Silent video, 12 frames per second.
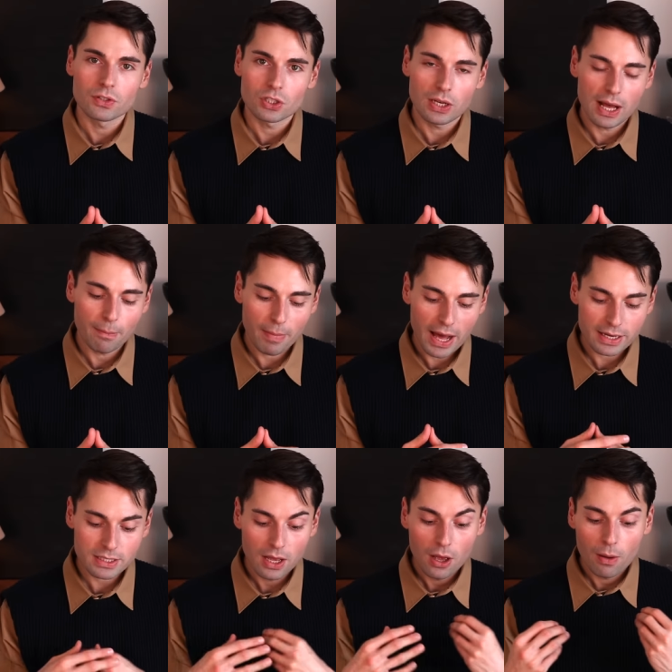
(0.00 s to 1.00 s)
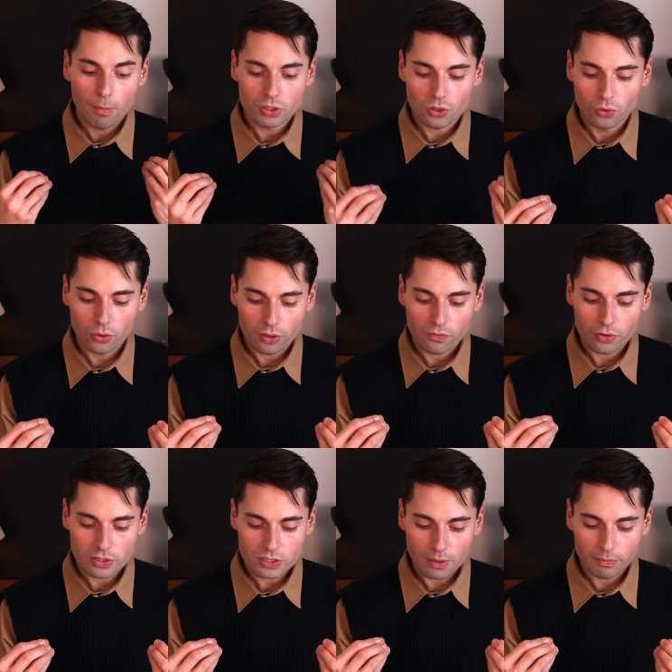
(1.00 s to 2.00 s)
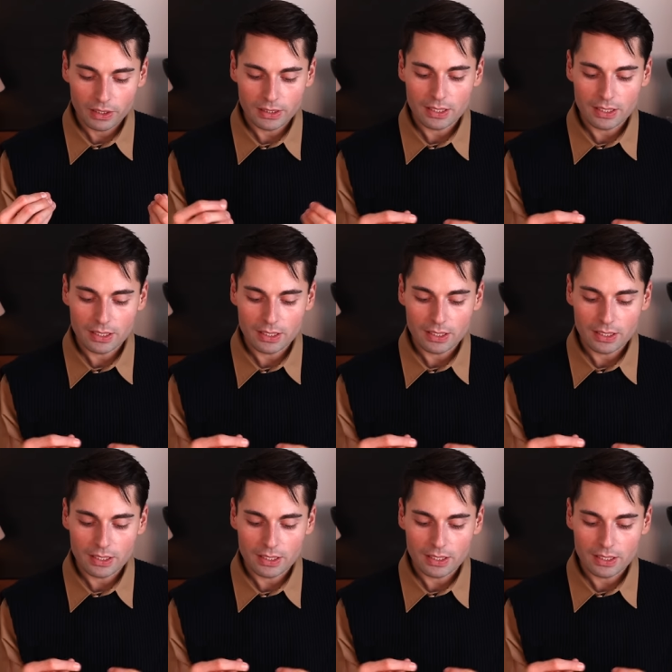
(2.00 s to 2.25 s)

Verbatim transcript: Chanel bags, but you're looking for something